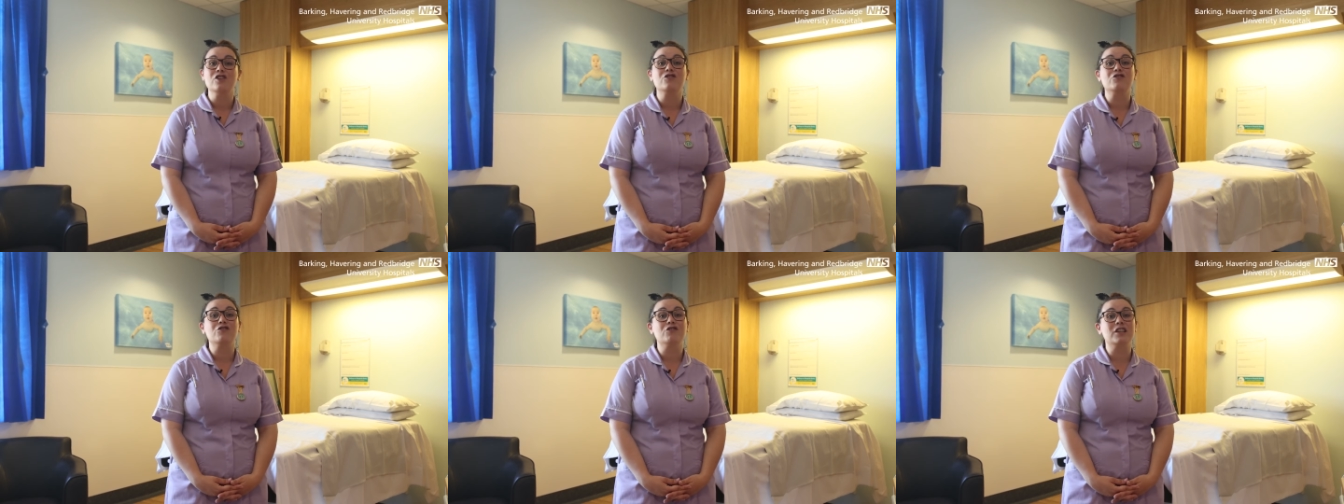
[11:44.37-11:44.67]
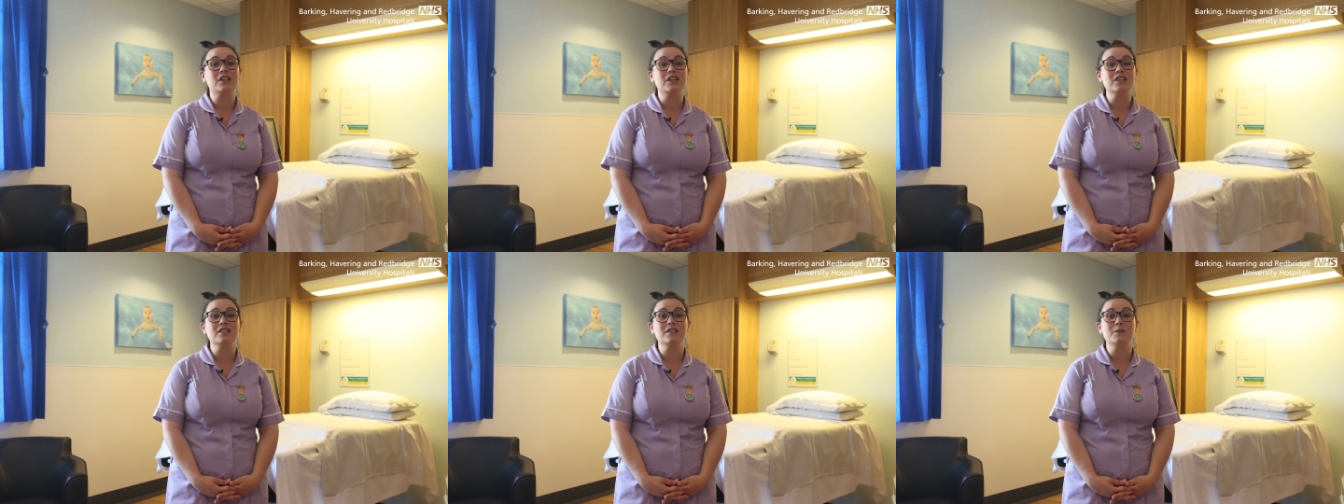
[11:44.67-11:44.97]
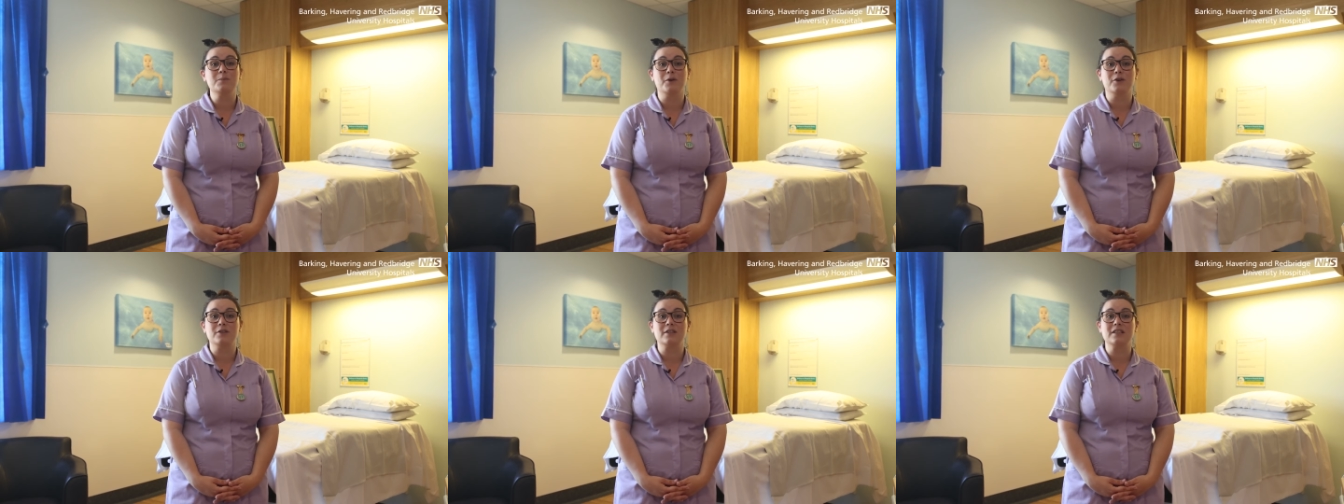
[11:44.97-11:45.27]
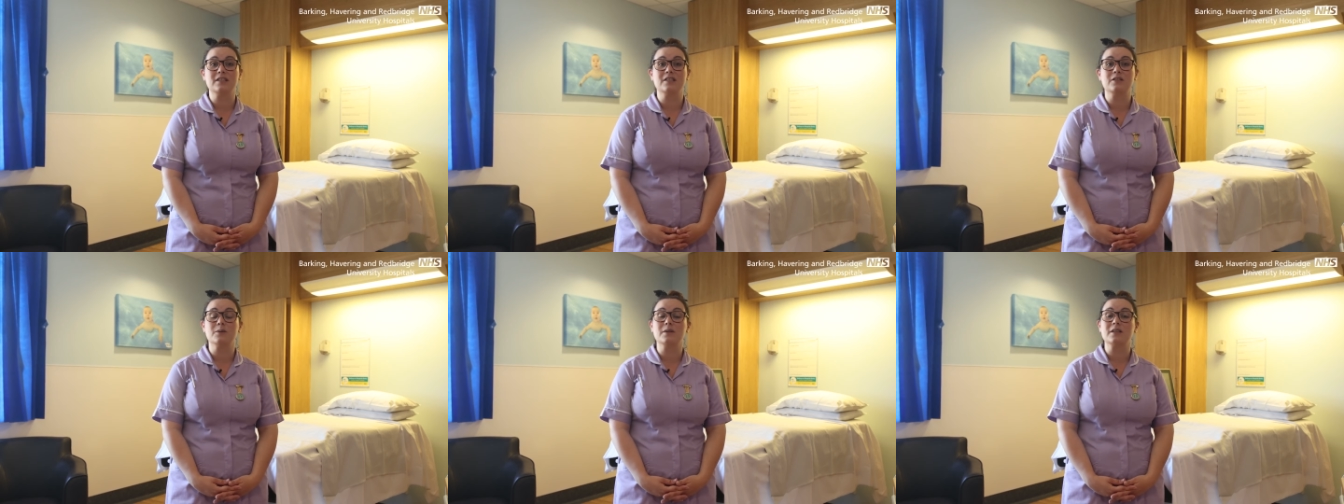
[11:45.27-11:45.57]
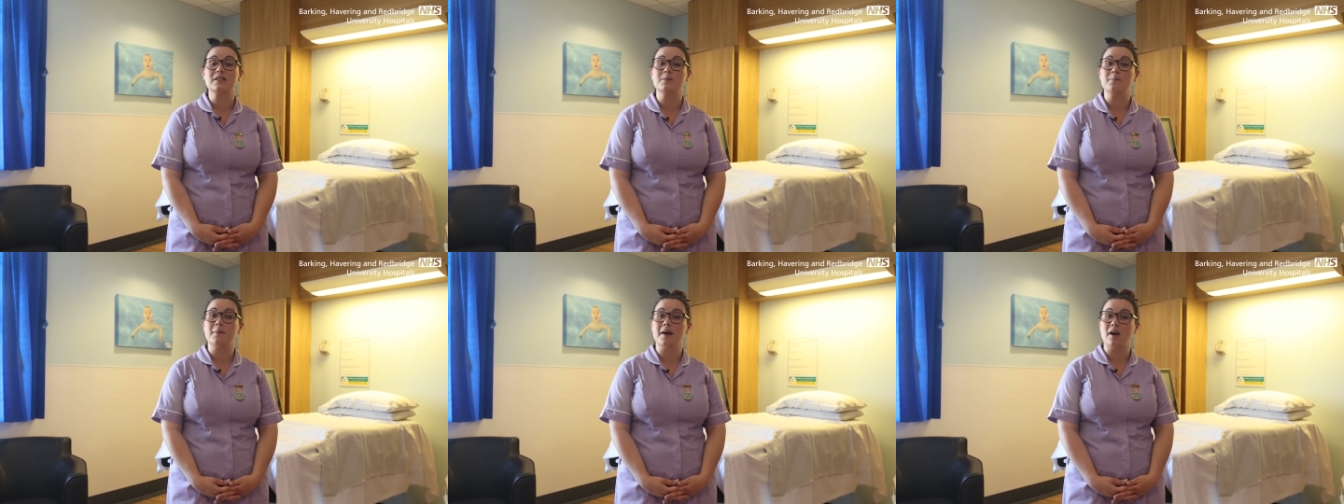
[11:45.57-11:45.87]
triggers the body to
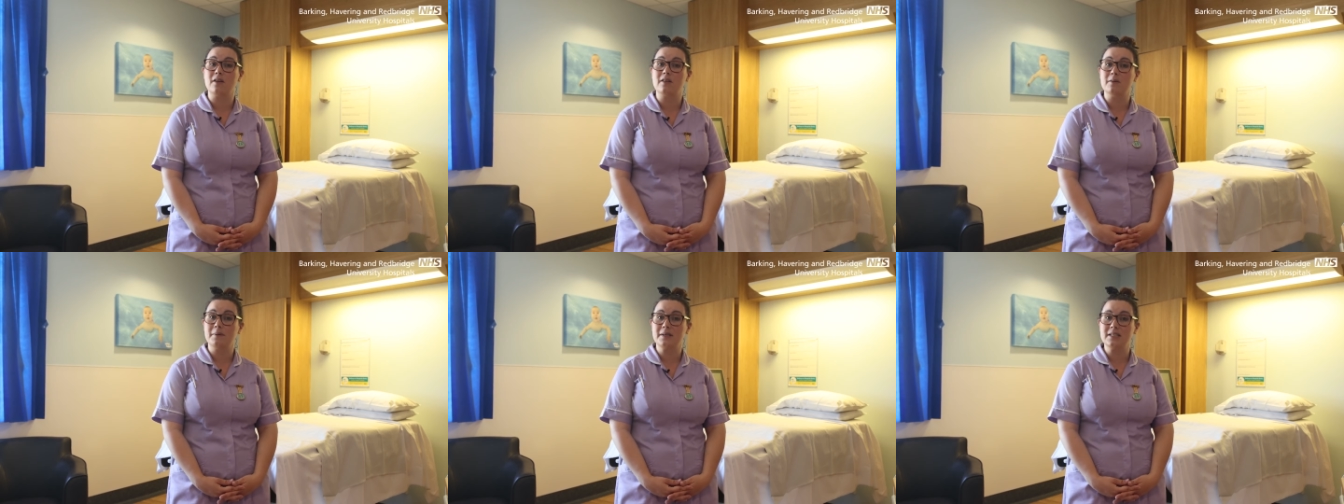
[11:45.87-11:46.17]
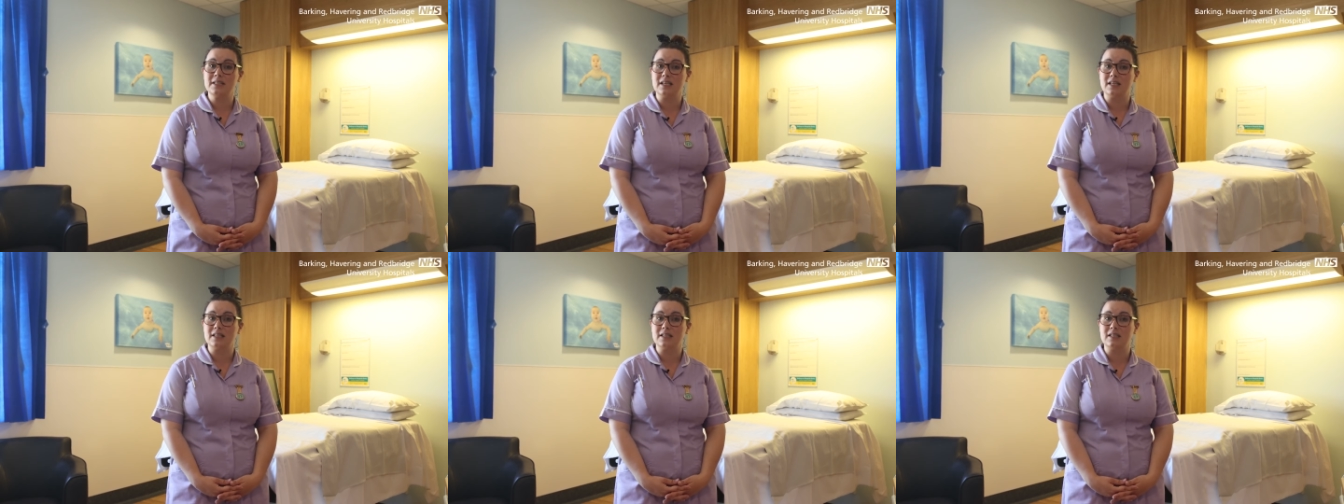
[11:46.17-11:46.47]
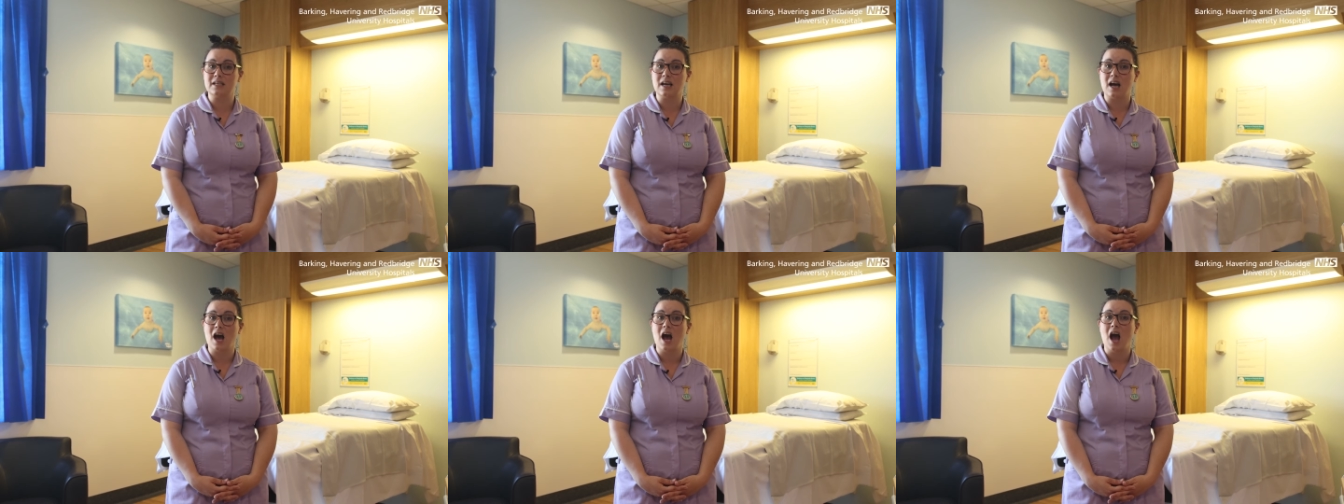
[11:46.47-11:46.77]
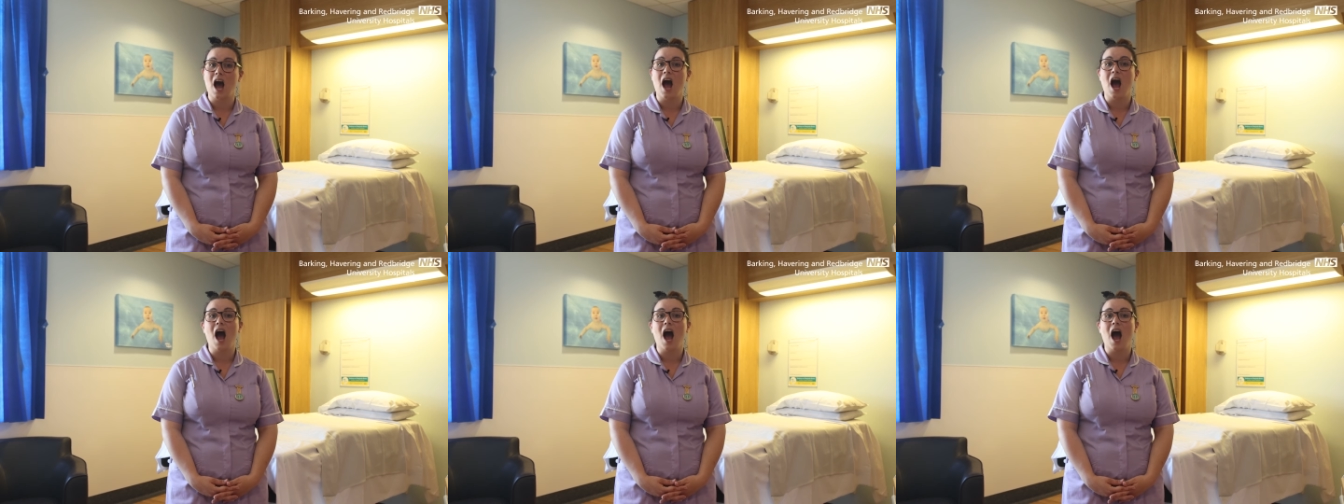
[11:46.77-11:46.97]
expel the placenta